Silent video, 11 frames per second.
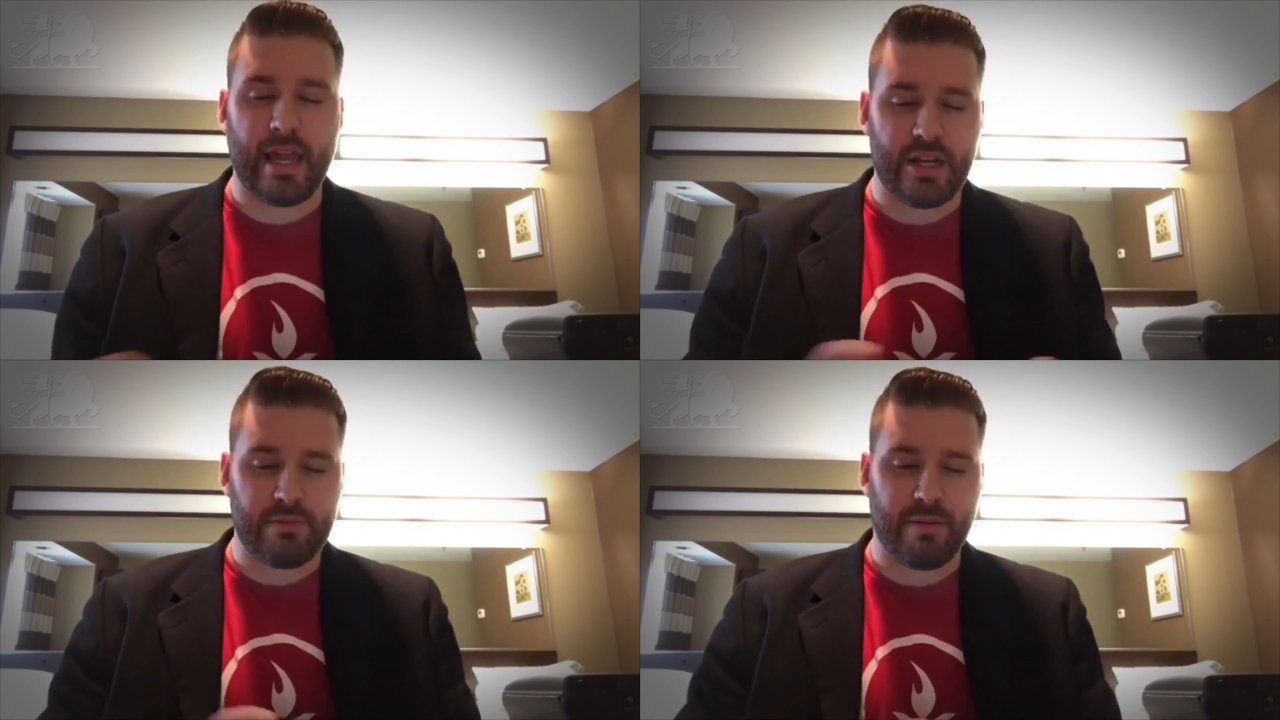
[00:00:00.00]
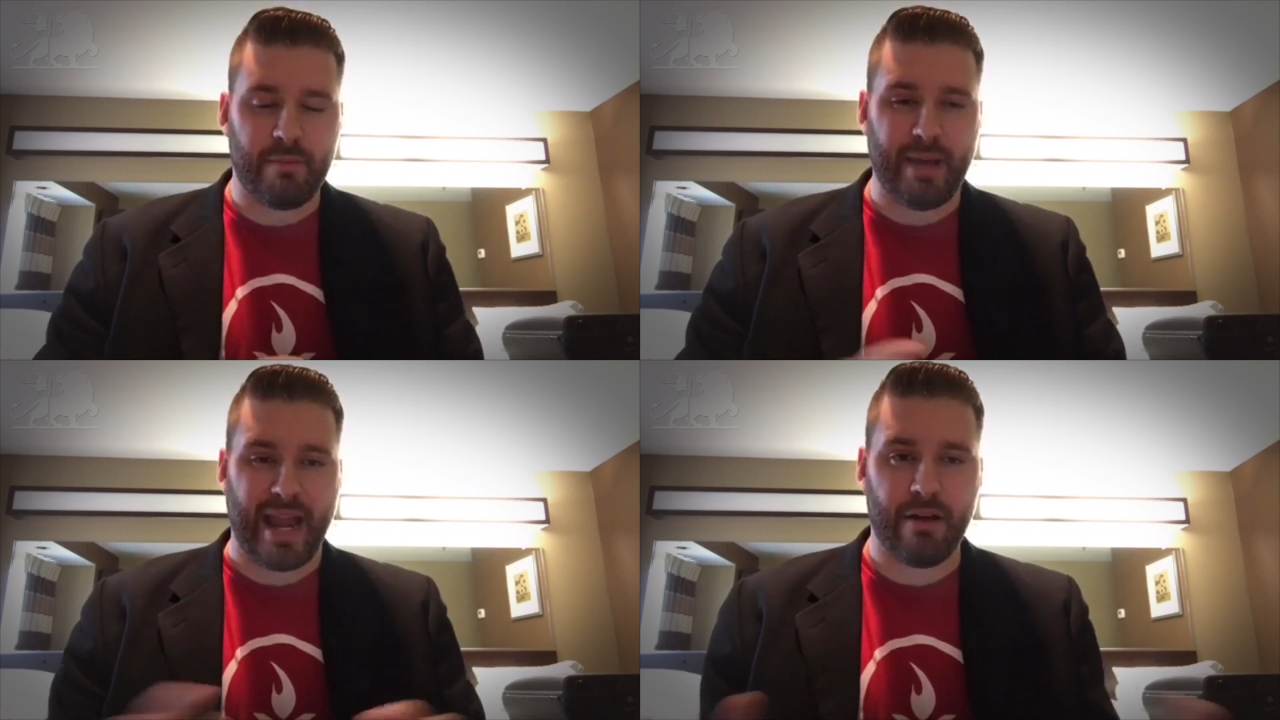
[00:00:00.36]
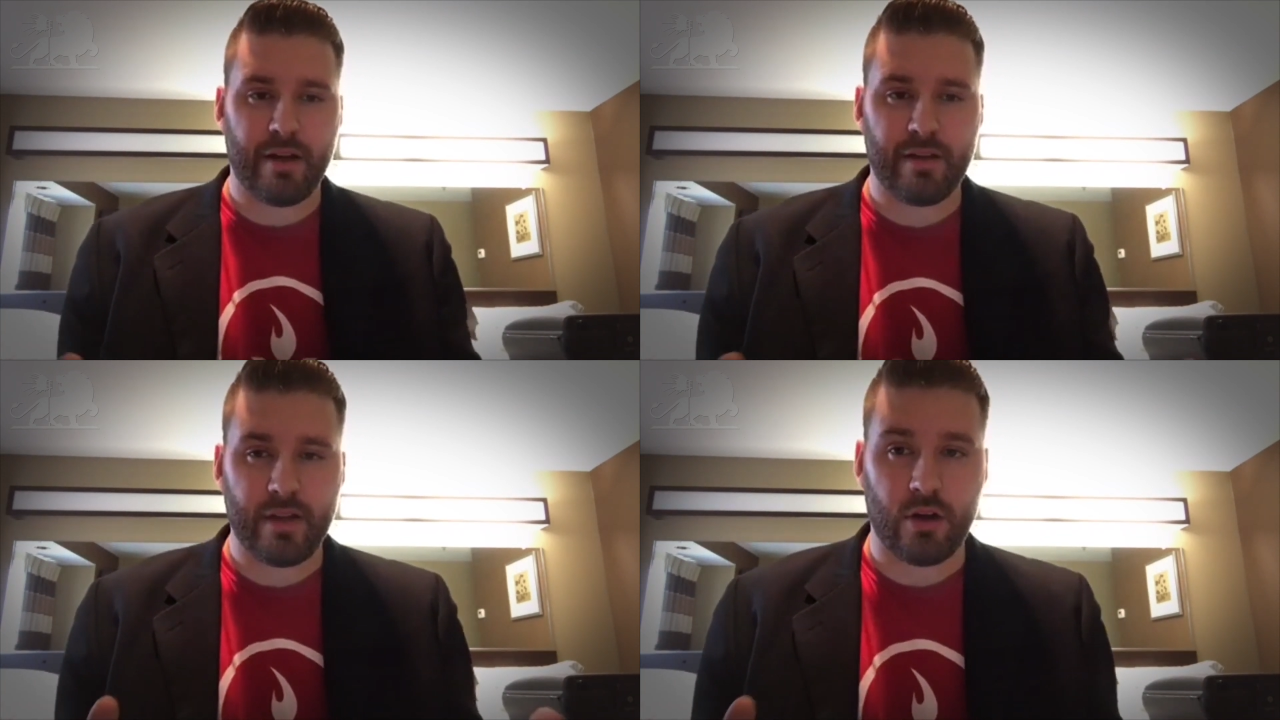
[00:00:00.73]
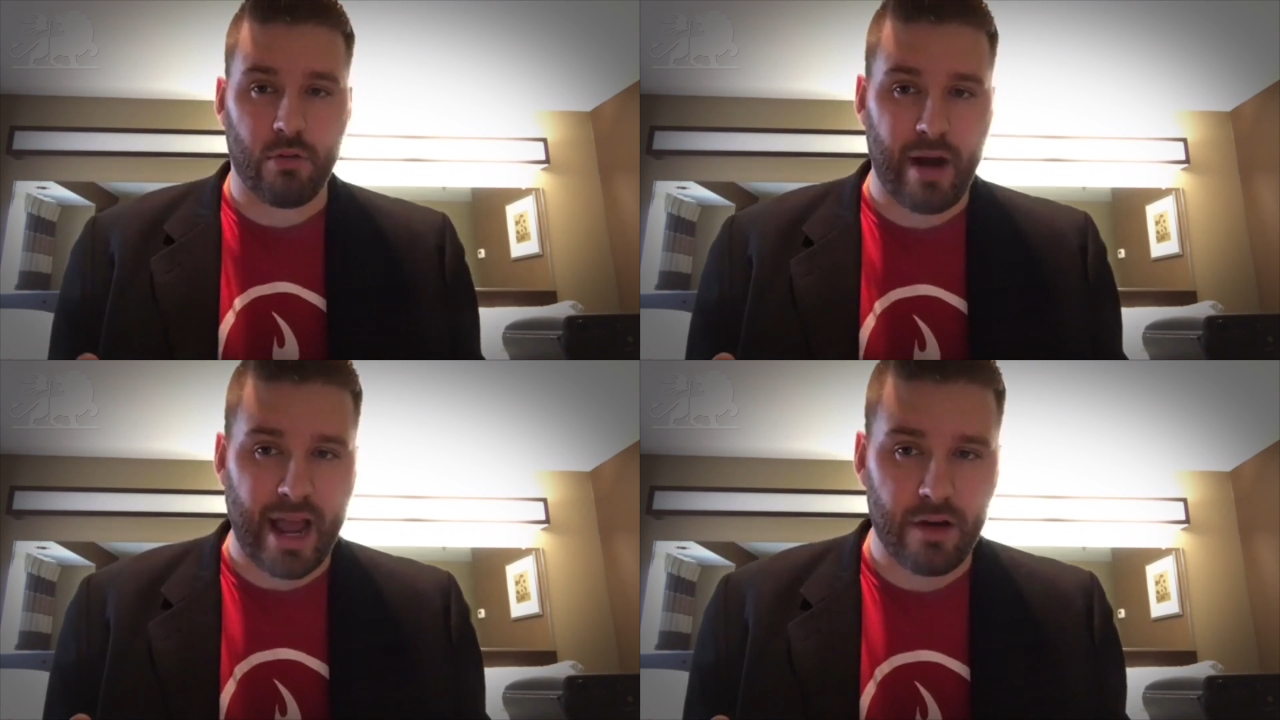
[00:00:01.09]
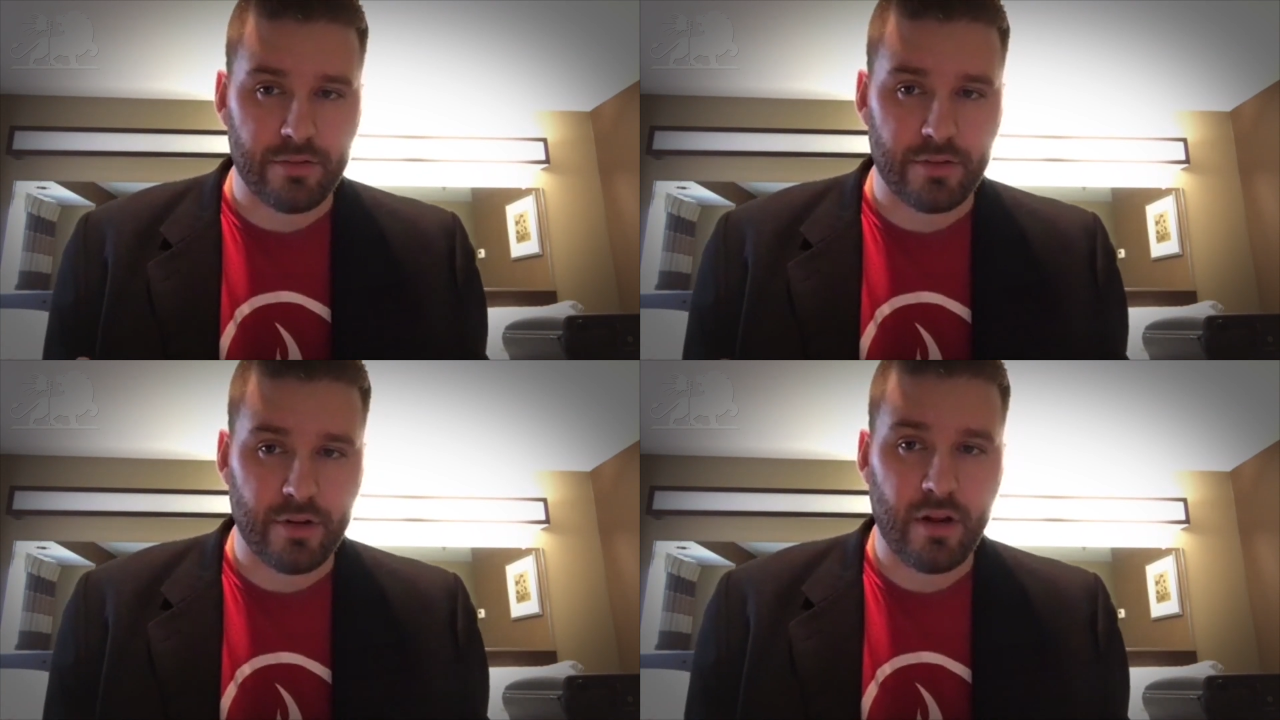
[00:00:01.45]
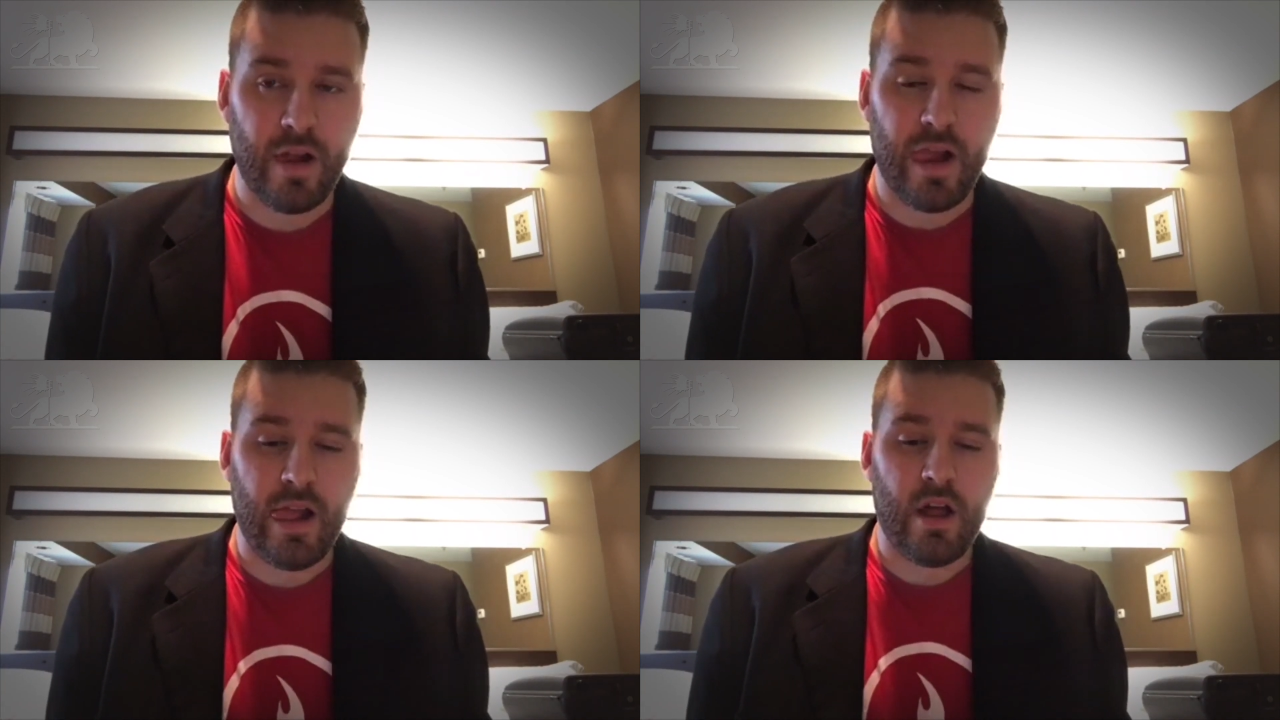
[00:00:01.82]
and he's preparing the
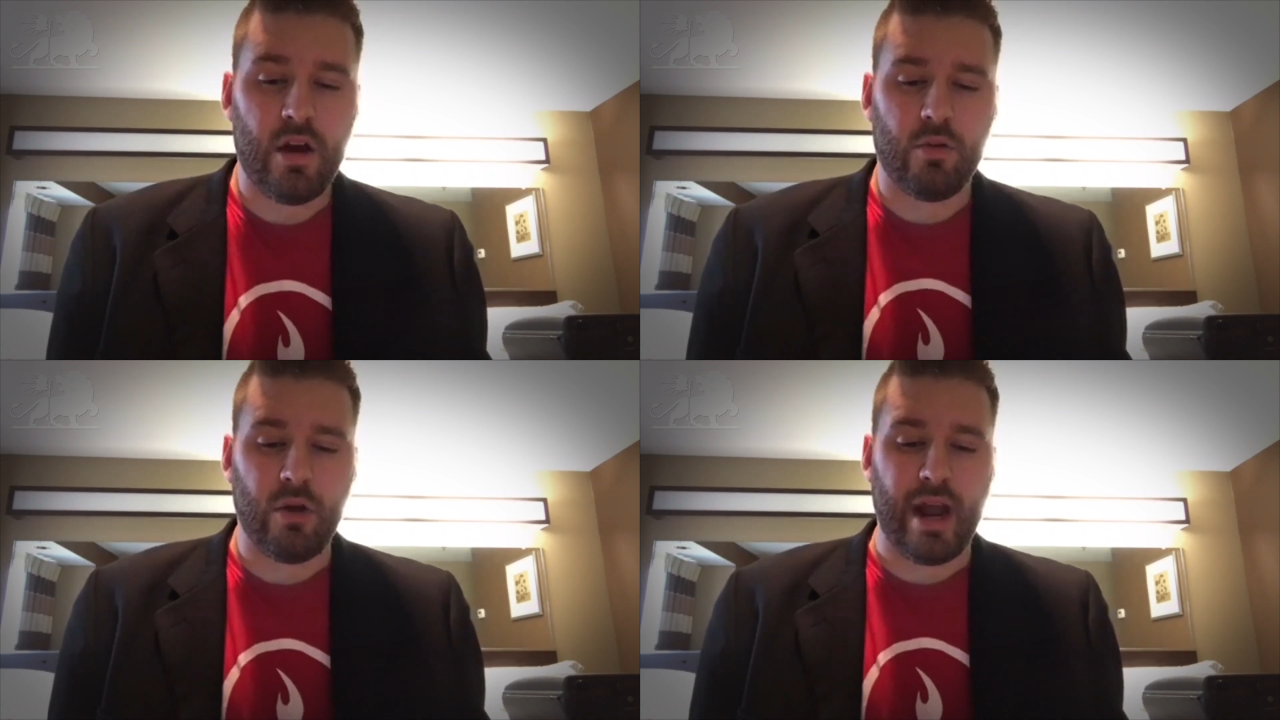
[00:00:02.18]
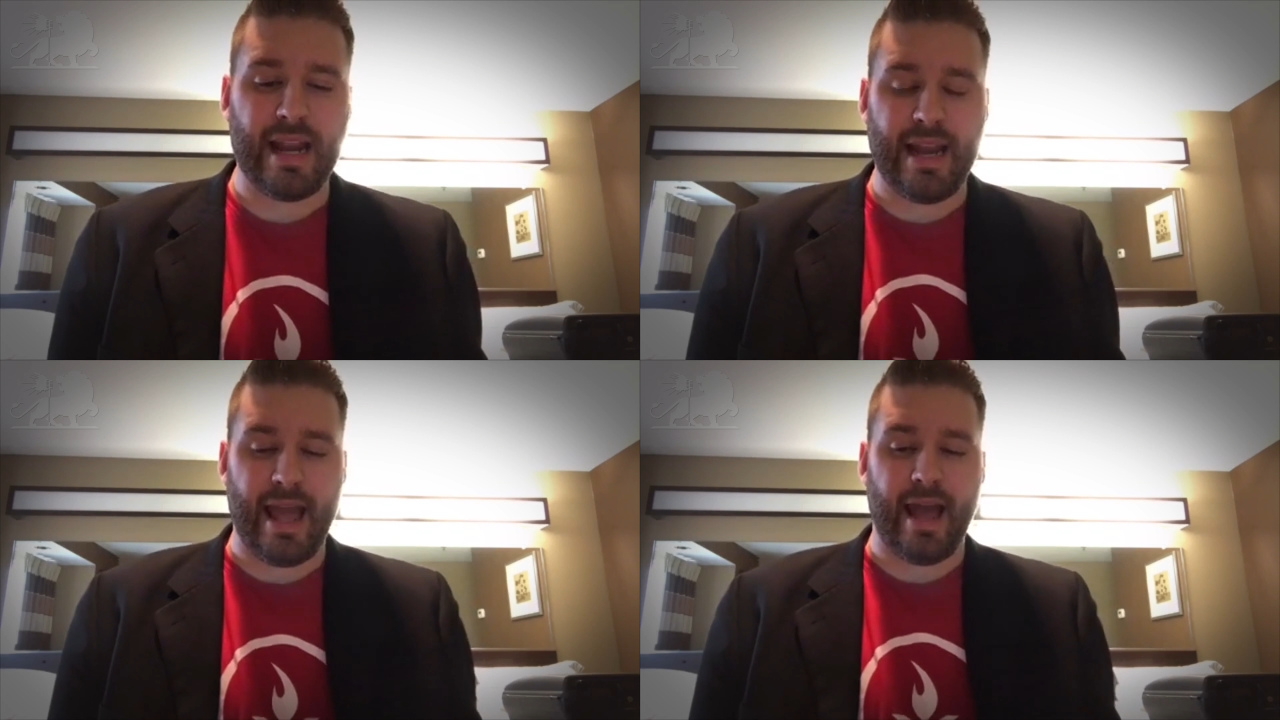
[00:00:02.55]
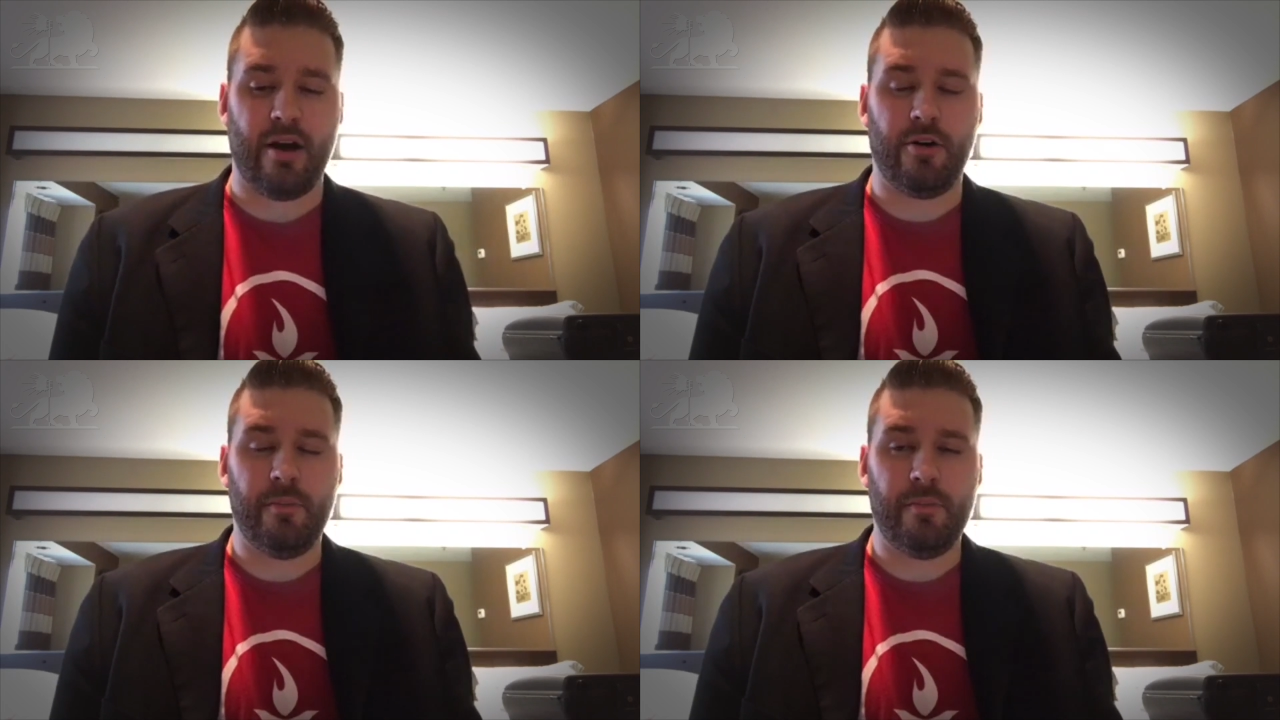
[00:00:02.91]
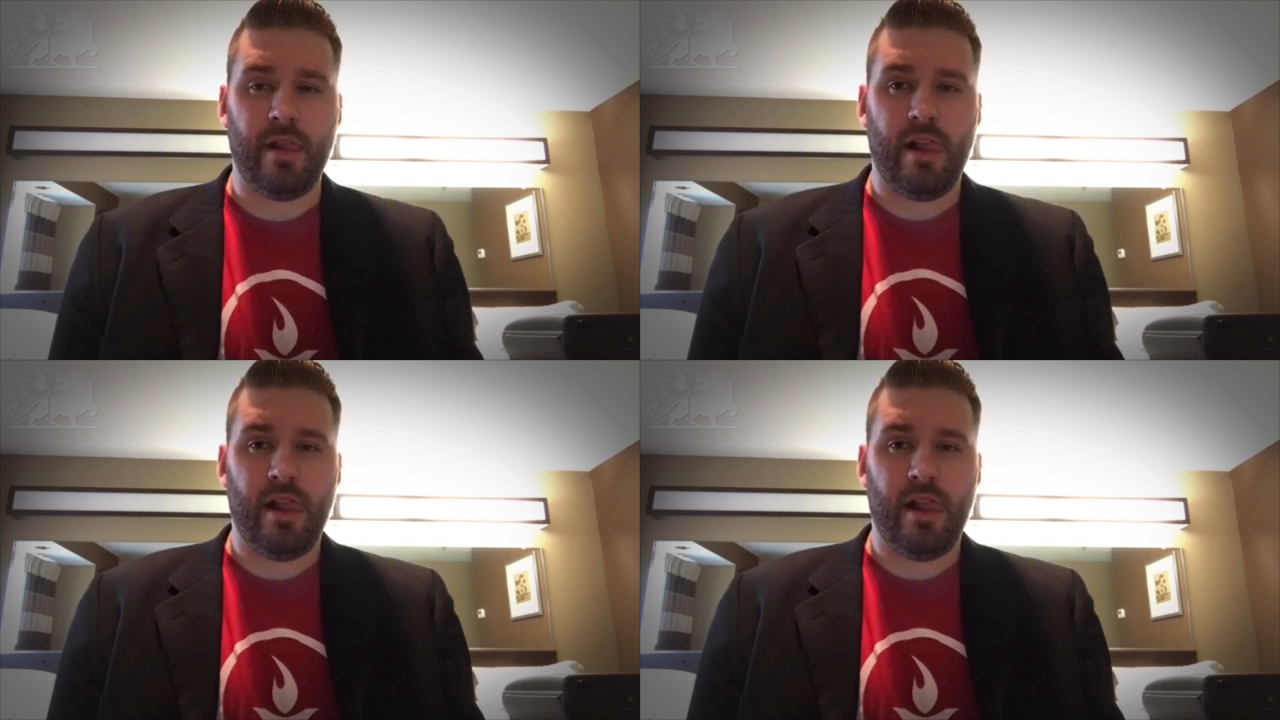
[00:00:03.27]
ground right now